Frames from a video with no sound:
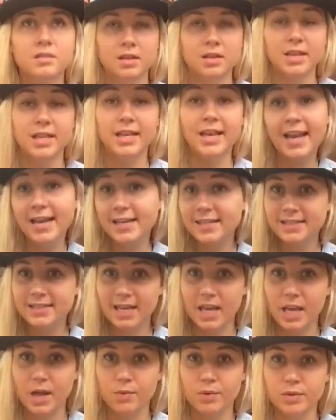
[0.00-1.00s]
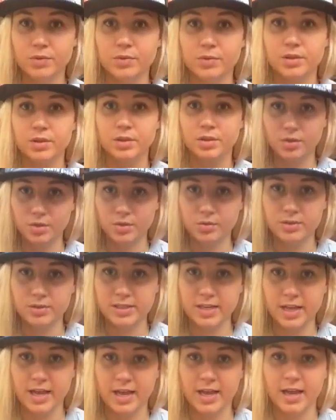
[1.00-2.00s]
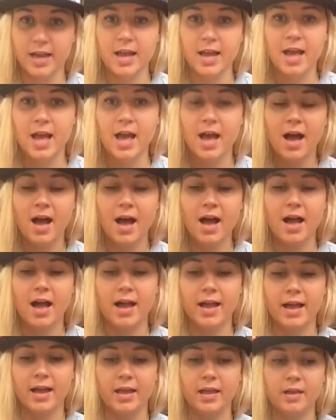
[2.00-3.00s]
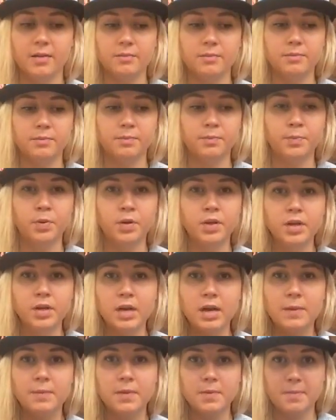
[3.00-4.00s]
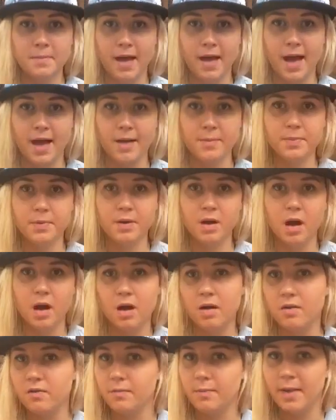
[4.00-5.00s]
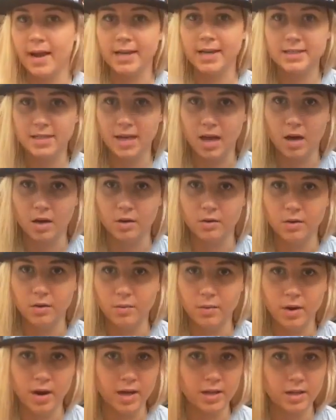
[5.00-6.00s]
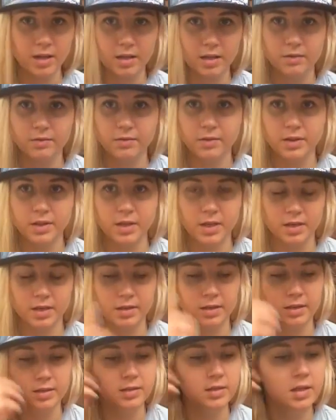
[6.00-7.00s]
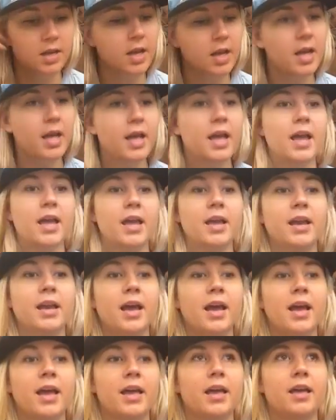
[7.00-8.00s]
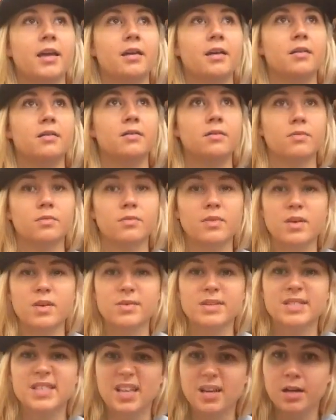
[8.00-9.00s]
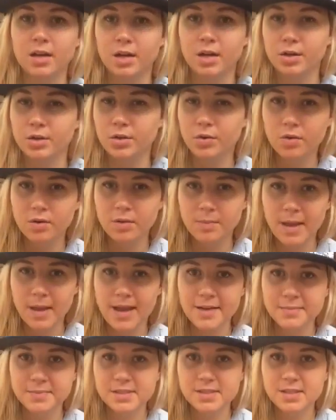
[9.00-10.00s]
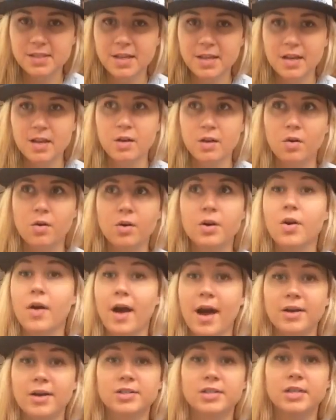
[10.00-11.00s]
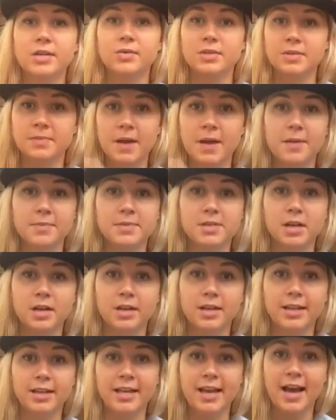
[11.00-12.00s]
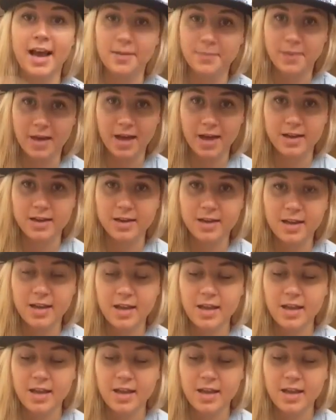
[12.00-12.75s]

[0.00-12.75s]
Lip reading: The next day, which was a Tuesday, I pulled up a map of my town where I live on the island, and it was like a Google Maps, or no, actually it was maps on the iPad.